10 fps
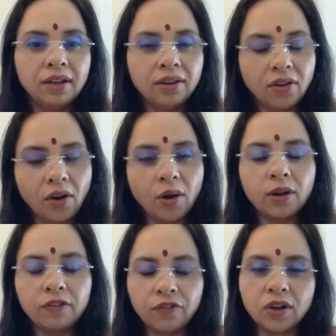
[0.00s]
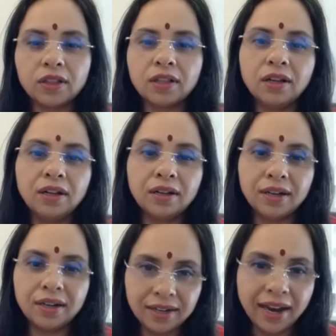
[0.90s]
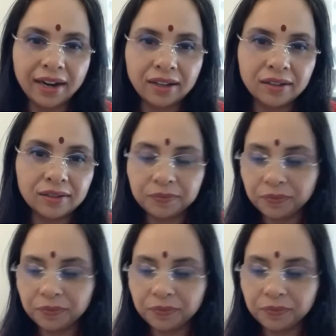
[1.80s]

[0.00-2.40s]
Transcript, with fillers: nor for the dead.